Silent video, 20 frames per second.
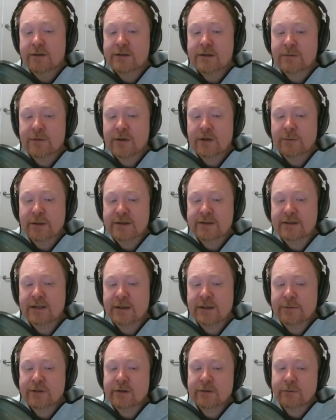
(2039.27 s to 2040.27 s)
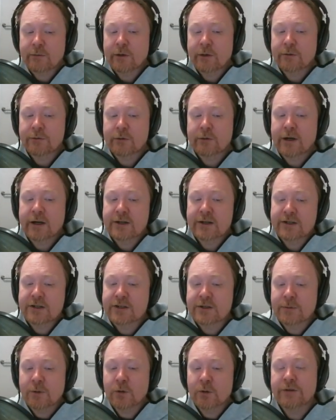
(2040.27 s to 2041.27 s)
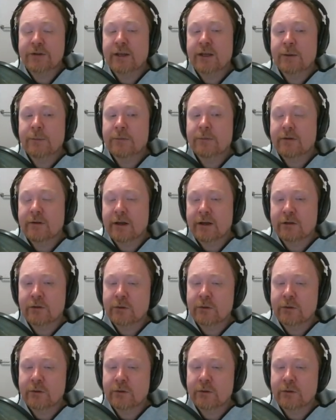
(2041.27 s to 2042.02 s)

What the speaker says: Some of the best teams that I've worked for are actually small teams, like